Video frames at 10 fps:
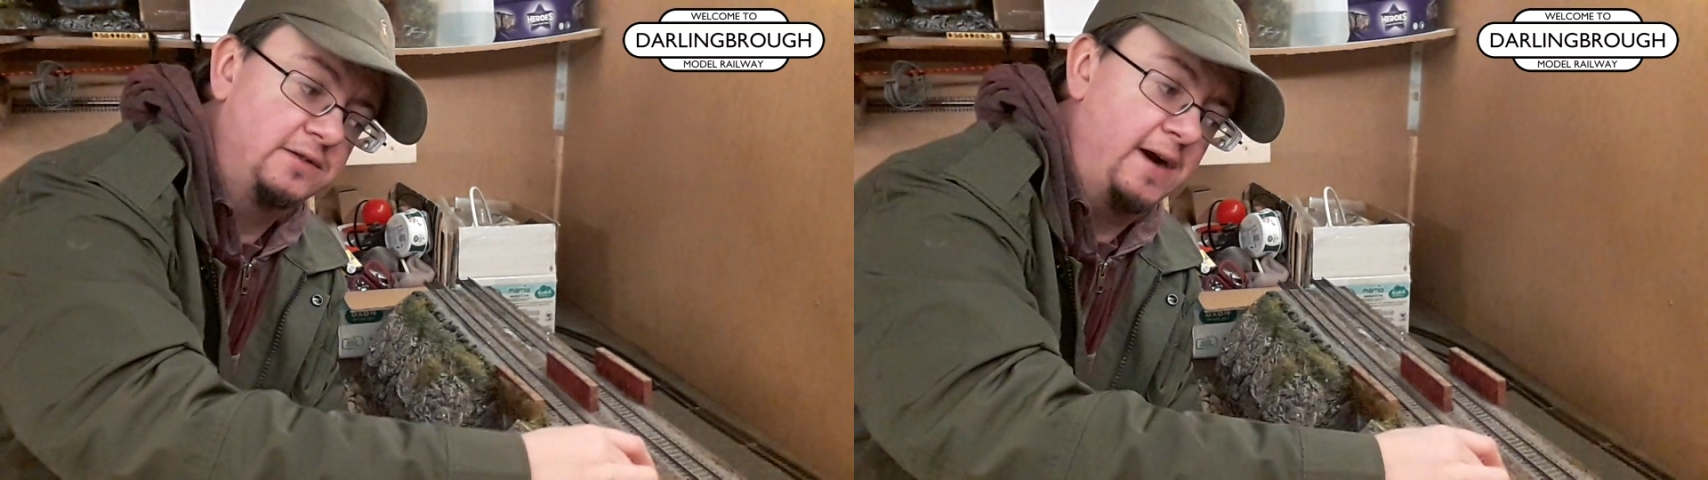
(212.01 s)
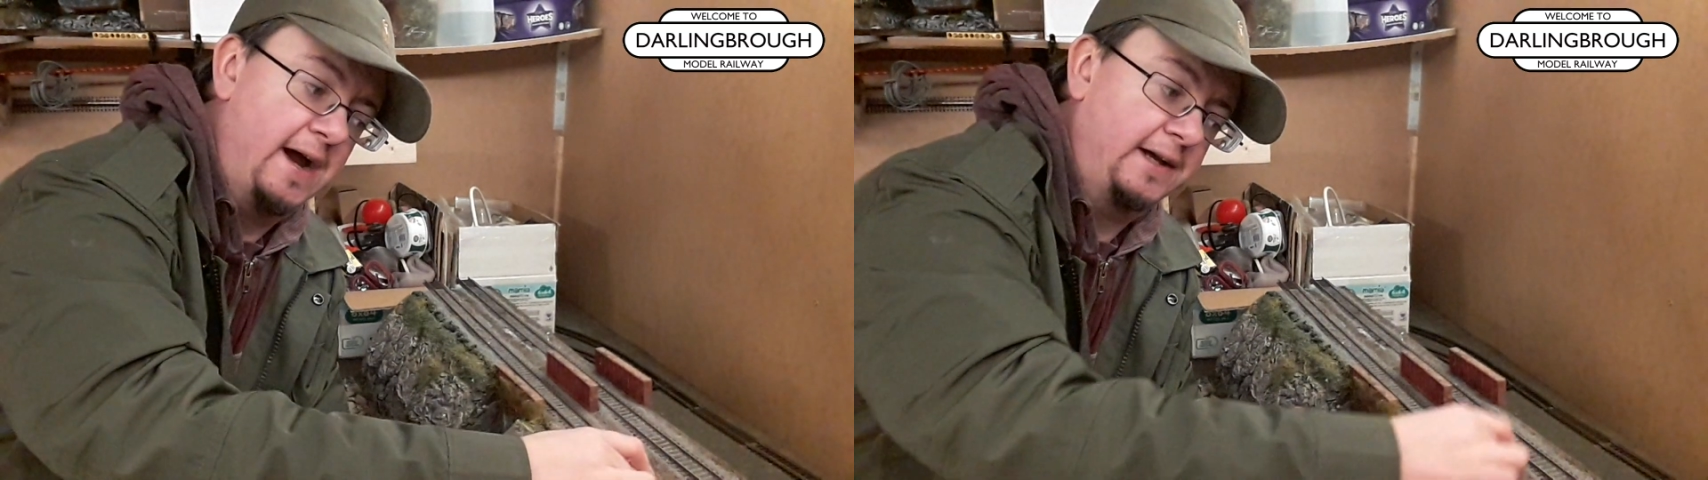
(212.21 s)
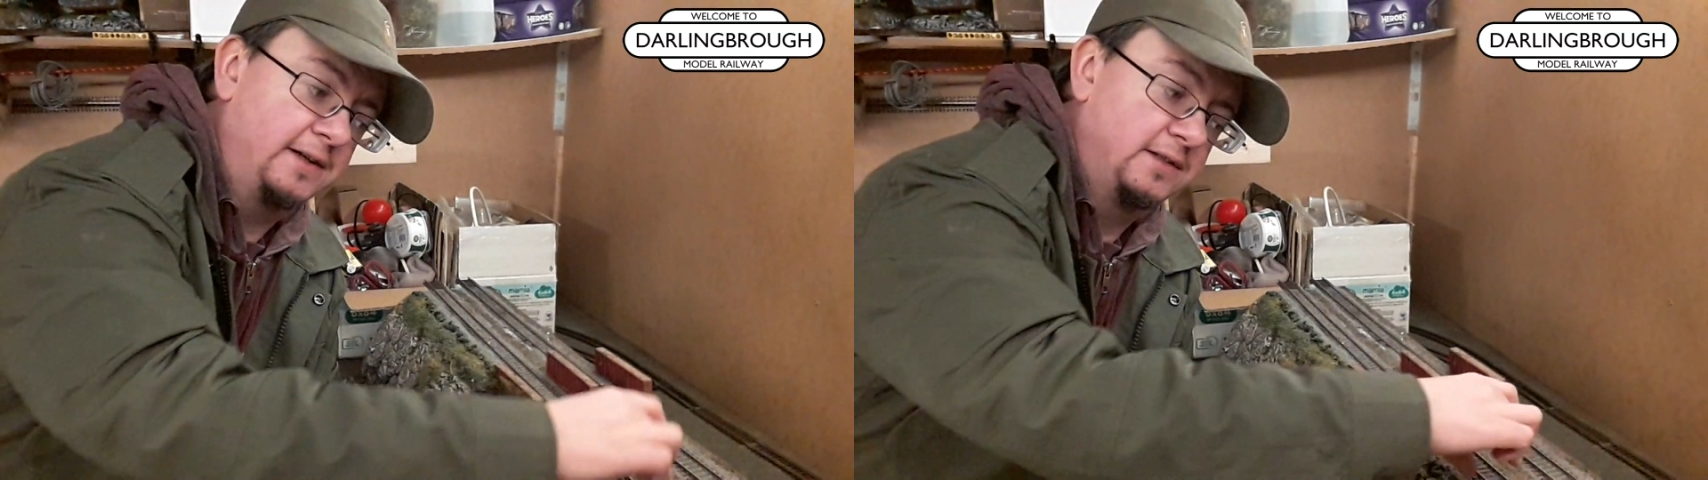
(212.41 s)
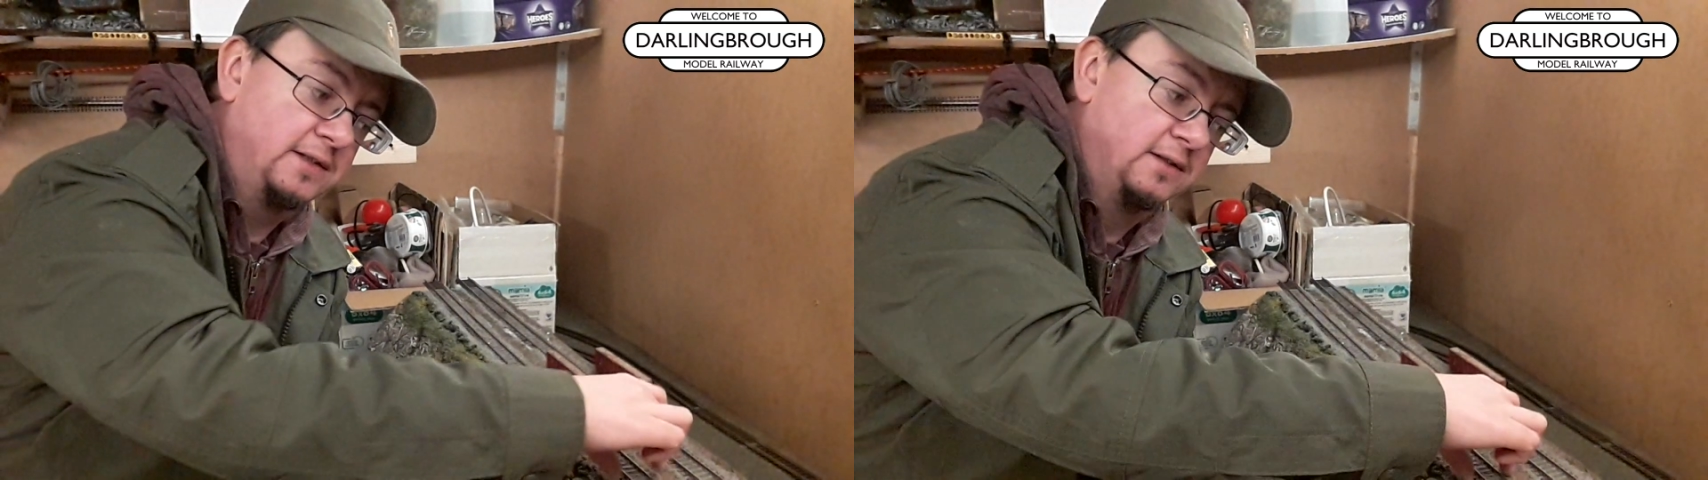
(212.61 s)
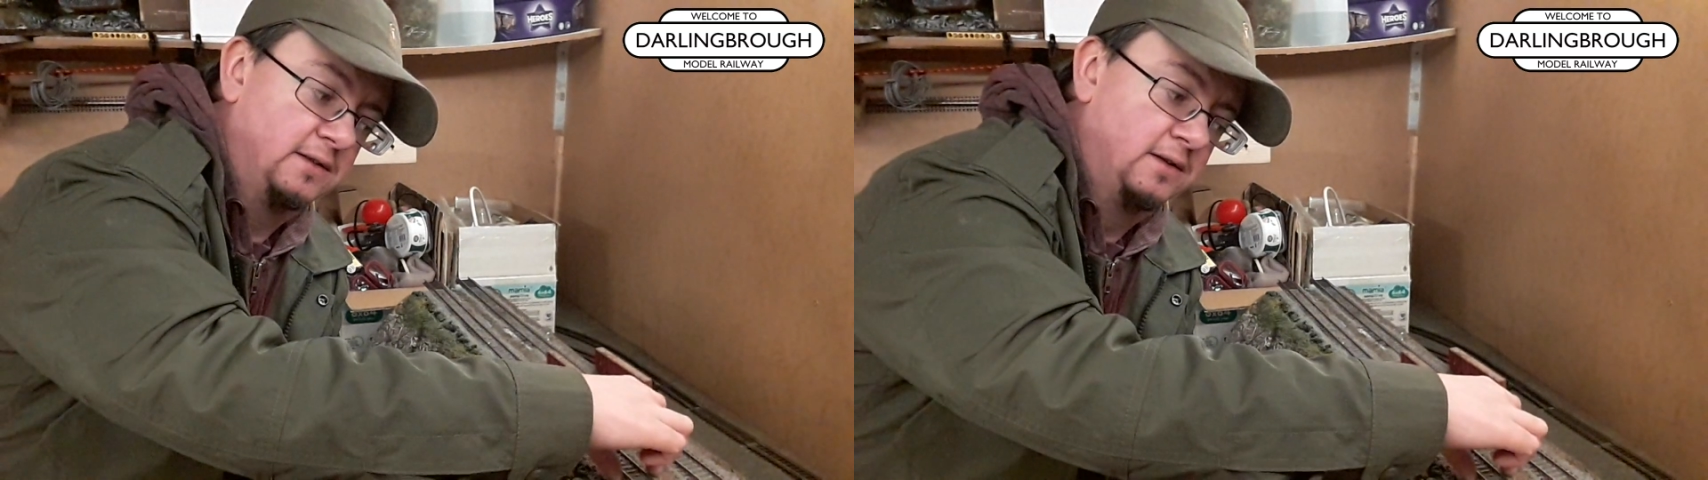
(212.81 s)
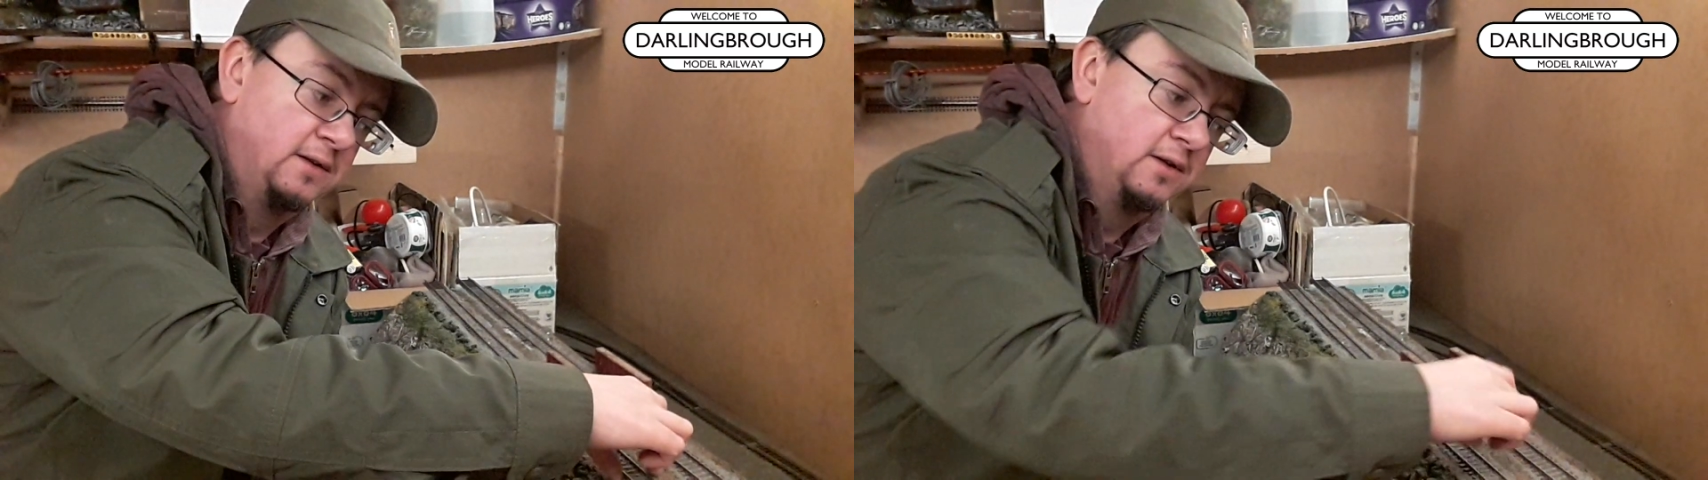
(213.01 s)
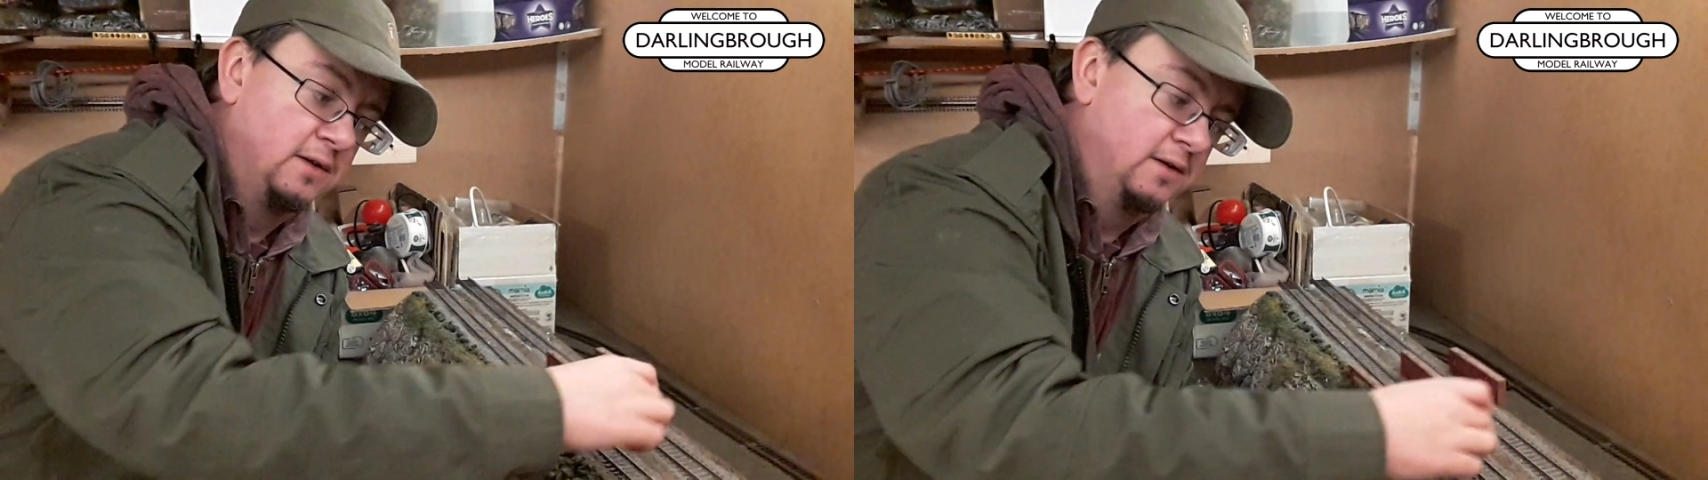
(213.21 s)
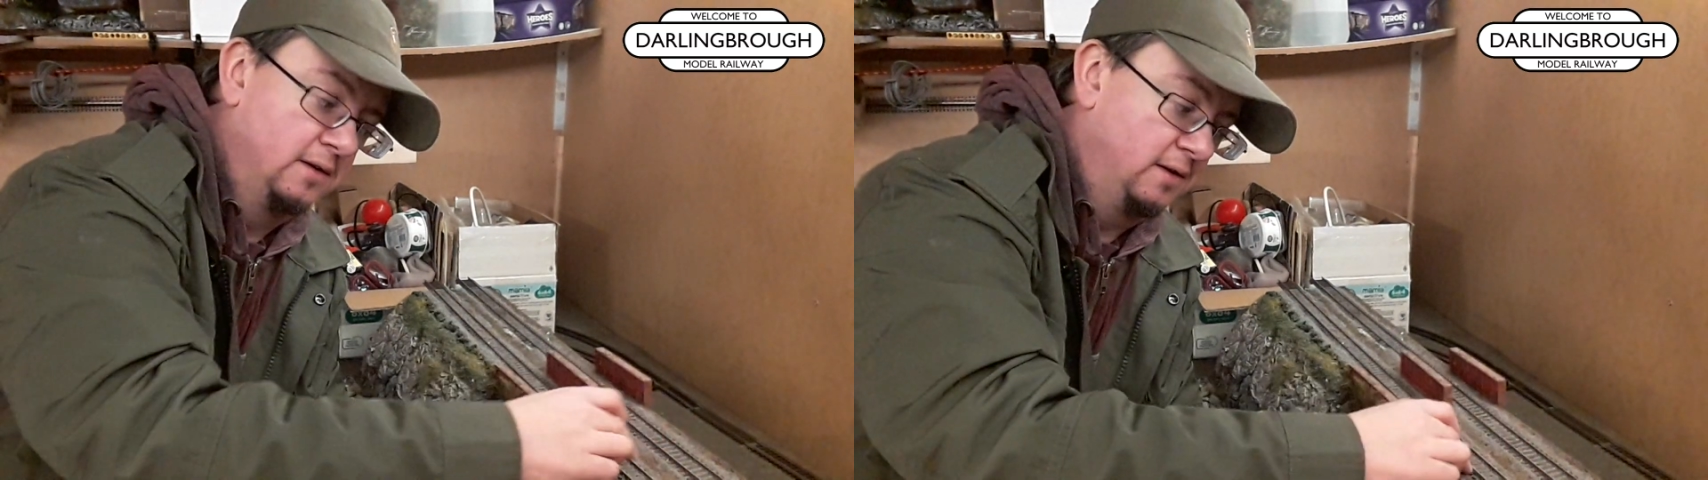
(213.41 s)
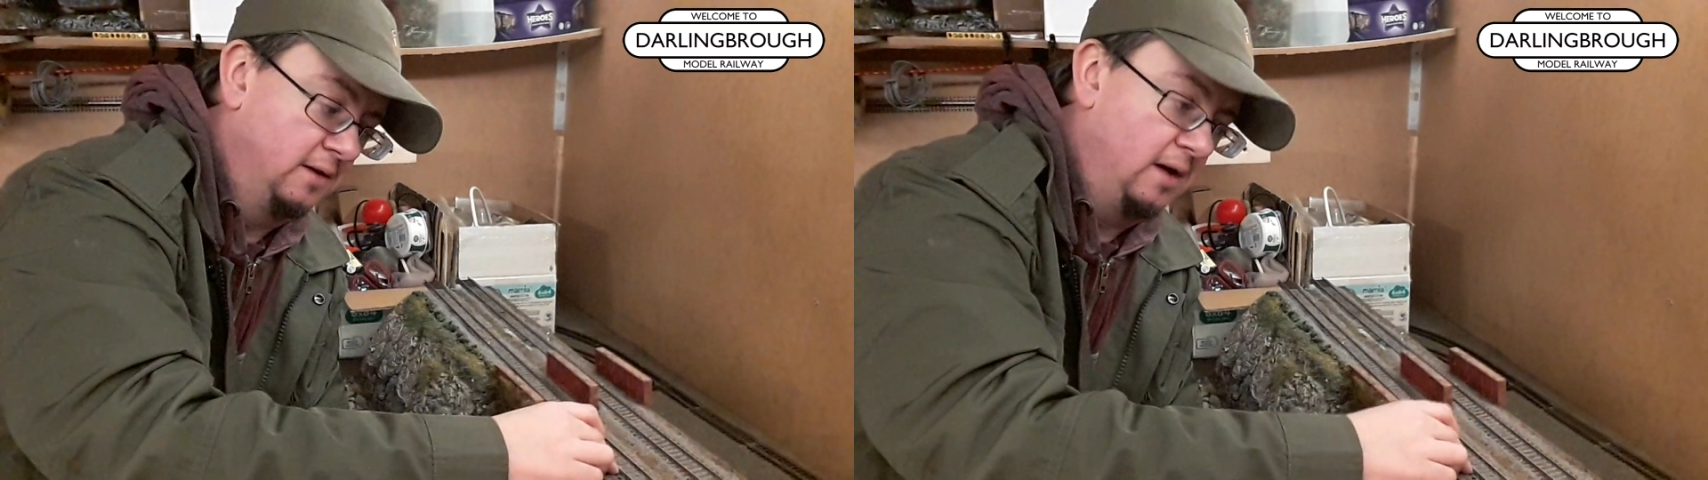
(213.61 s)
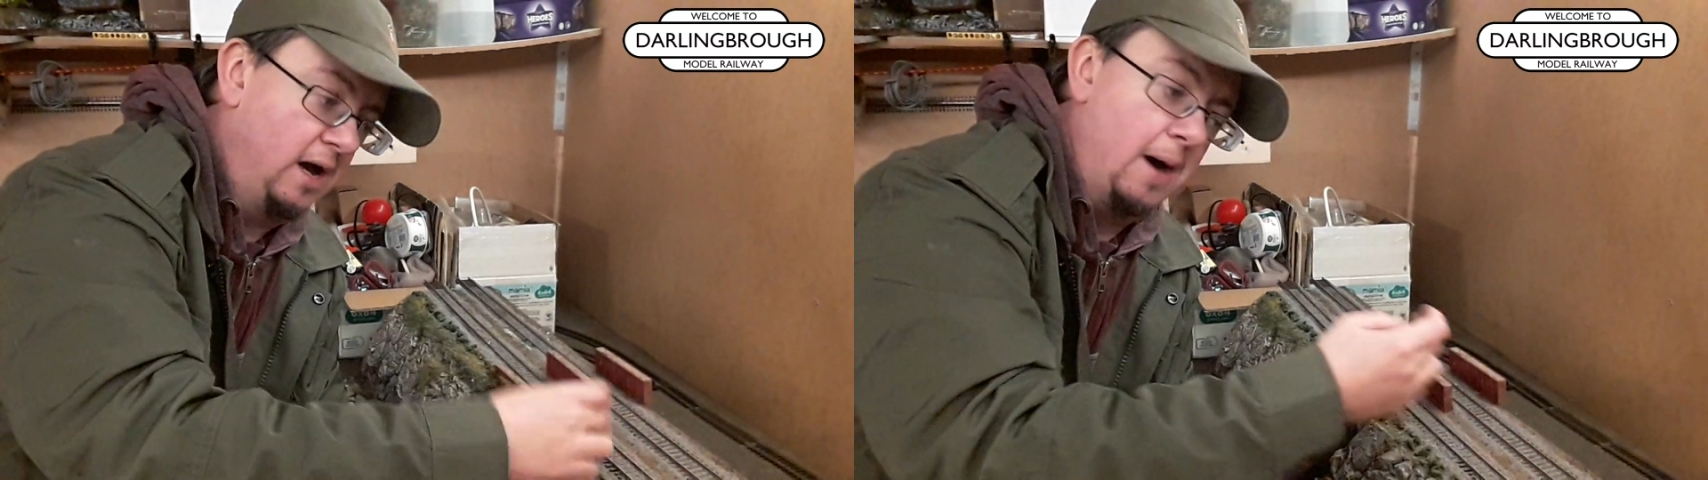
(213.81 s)
tracks
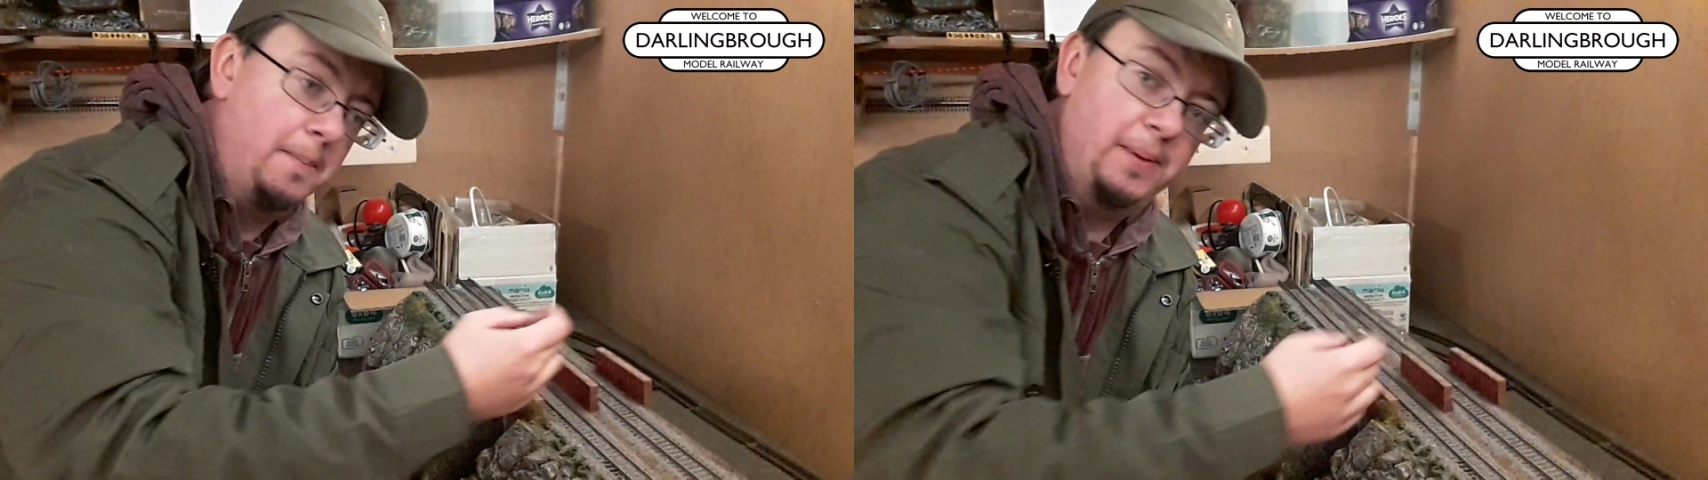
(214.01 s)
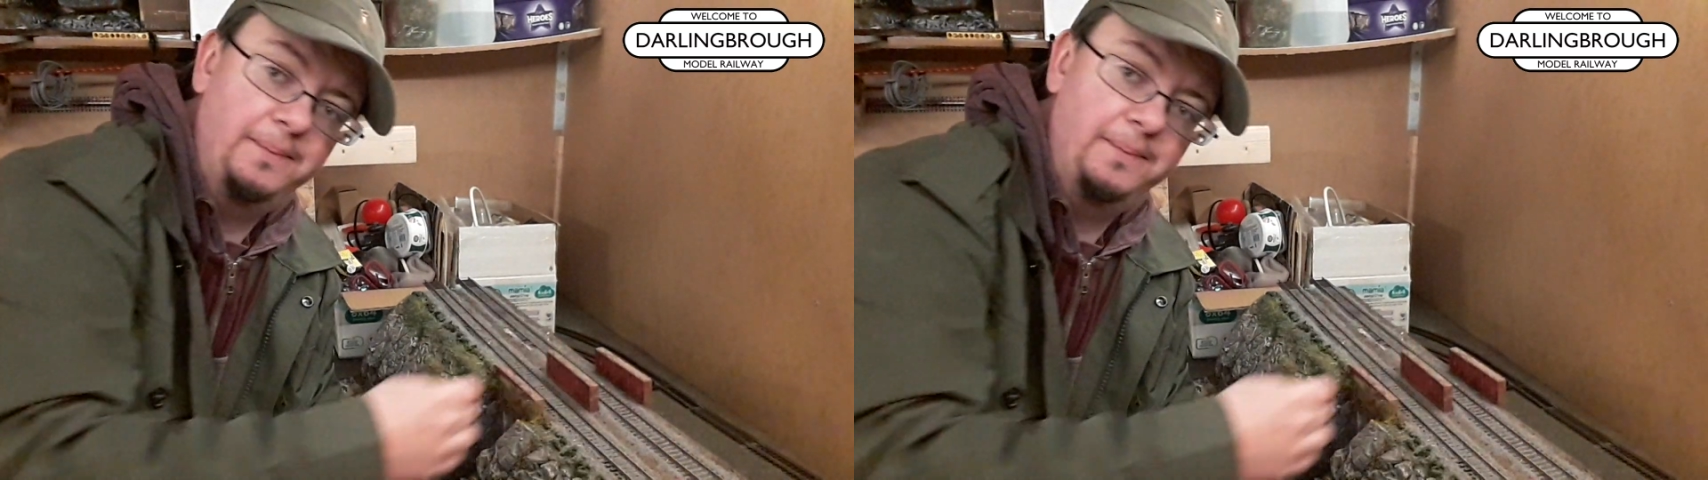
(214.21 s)
up.